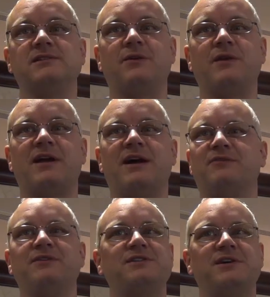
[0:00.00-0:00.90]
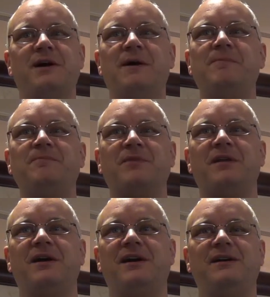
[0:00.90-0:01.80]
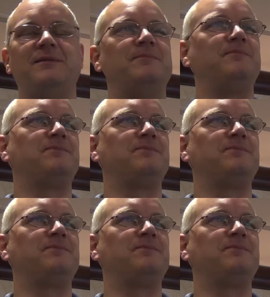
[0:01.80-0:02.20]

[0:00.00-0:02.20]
the only conference. Uh, um,